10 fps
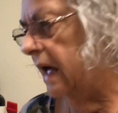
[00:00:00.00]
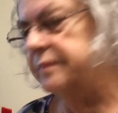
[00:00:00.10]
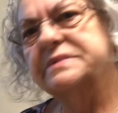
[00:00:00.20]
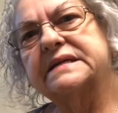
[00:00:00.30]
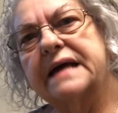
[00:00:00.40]

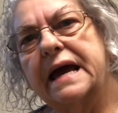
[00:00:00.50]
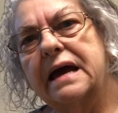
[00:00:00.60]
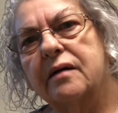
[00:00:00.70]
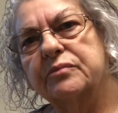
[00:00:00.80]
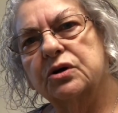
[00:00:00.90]
Today
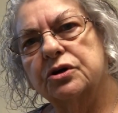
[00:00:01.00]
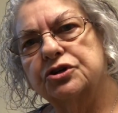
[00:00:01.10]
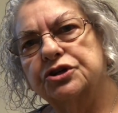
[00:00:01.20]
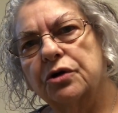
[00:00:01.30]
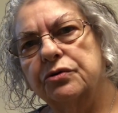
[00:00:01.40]
I'm going to
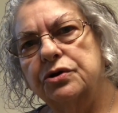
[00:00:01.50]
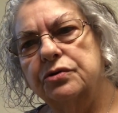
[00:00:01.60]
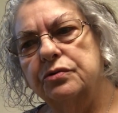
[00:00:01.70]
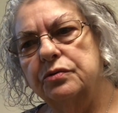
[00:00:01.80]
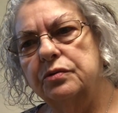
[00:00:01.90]
show
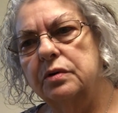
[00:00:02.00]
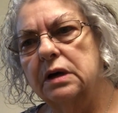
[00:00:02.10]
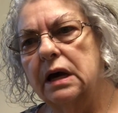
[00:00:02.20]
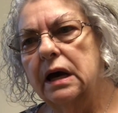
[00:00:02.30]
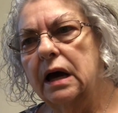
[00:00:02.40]
you
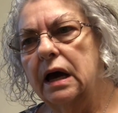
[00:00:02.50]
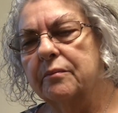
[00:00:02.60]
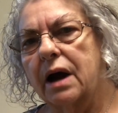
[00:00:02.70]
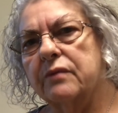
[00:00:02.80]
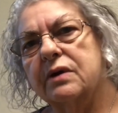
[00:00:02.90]

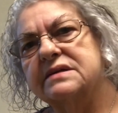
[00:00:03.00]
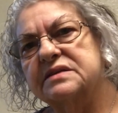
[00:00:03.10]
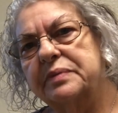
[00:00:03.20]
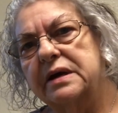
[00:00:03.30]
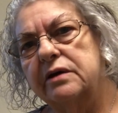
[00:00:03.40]
my
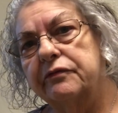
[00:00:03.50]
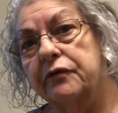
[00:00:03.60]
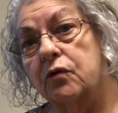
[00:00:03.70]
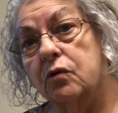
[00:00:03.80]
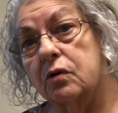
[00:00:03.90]
recipe
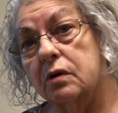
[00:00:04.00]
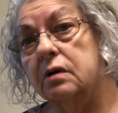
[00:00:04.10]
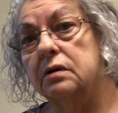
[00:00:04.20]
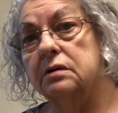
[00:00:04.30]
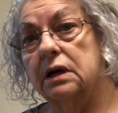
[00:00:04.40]
for
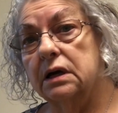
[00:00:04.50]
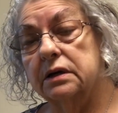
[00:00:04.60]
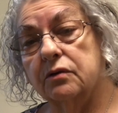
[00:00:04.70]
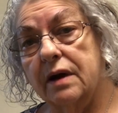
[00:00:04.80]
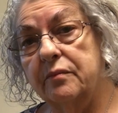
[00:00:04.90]

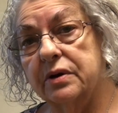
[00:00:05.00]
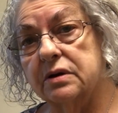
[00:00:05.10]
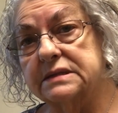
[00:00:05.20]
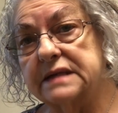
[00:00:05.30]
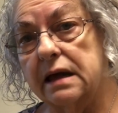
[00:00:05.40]
cranberry
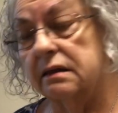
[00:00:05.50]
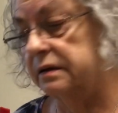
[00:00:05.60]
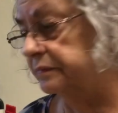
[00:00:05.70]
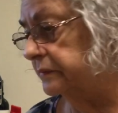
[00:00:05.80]
salad.